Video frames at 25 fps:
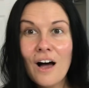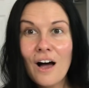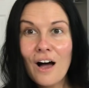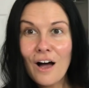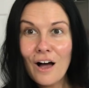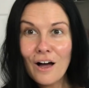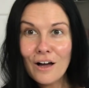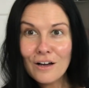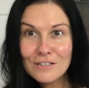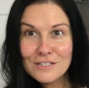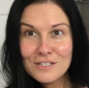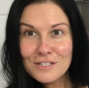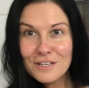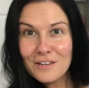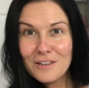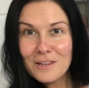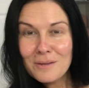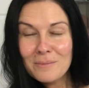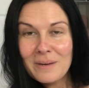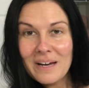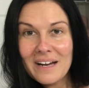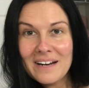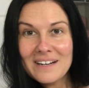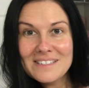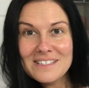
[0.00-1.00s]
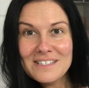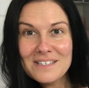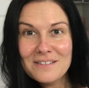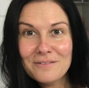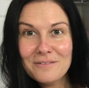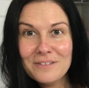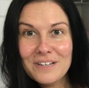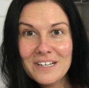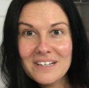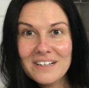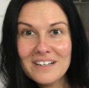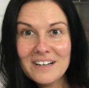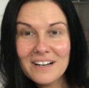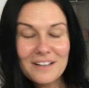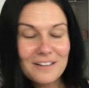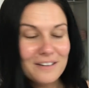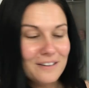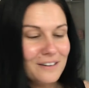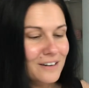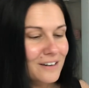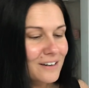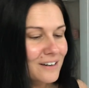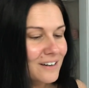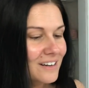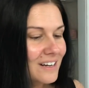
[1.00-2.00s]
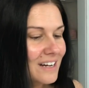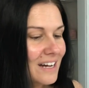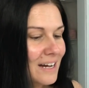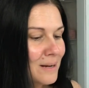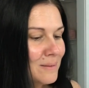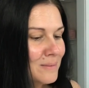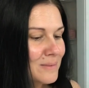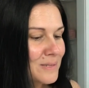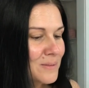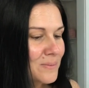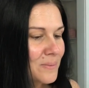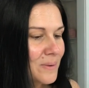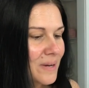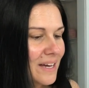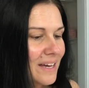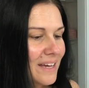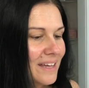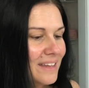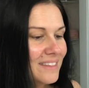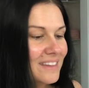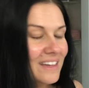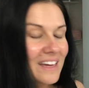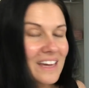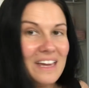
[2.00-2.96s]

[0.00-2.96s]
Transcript: Also, the Madison Reed color comes with